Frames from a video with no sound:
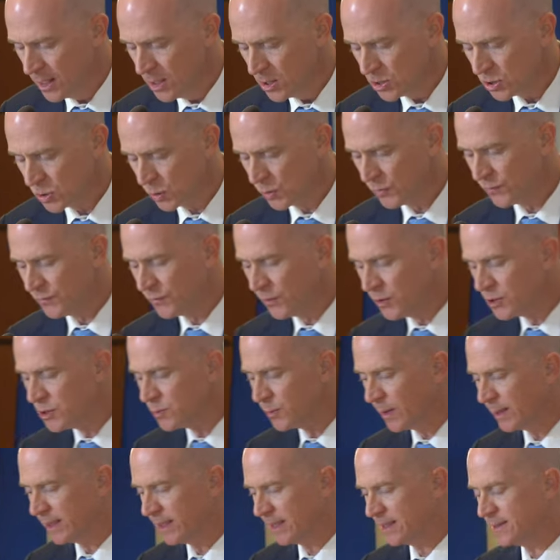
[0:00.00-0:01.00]
So the first
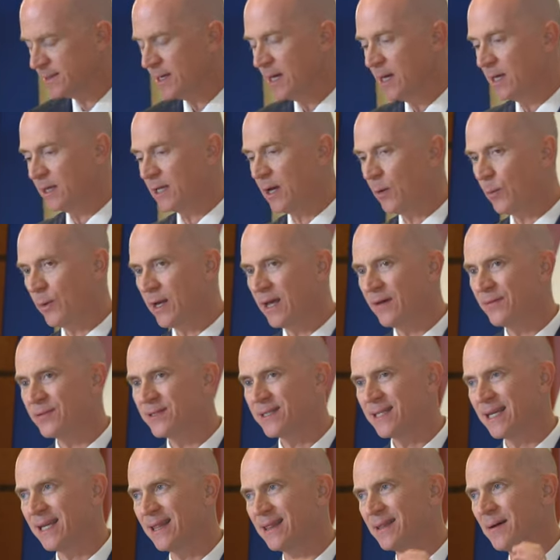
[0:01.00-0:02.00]
one is that we have
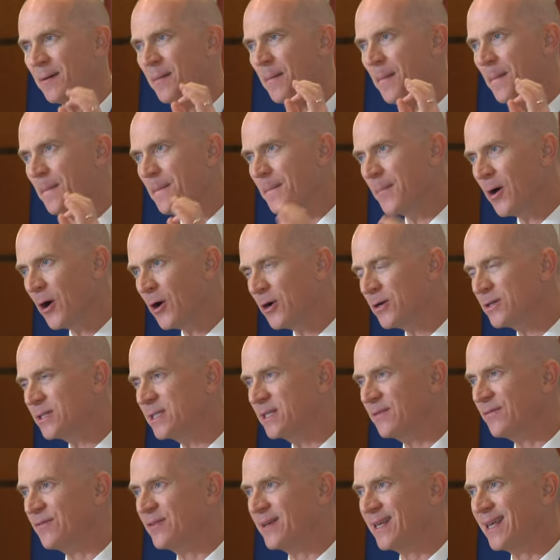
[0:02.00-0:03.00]
seen the
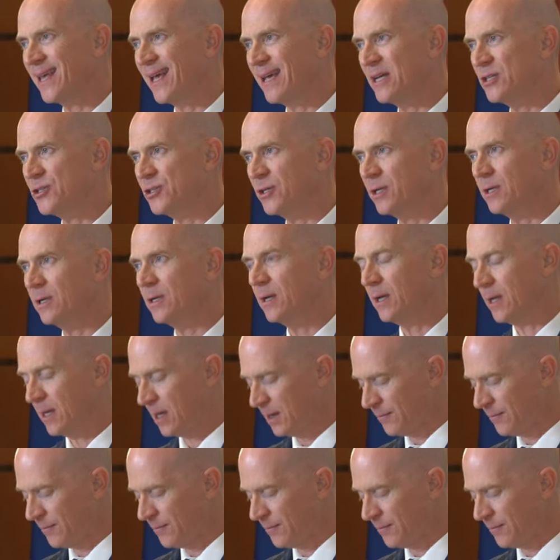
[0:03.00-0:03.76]
Marxification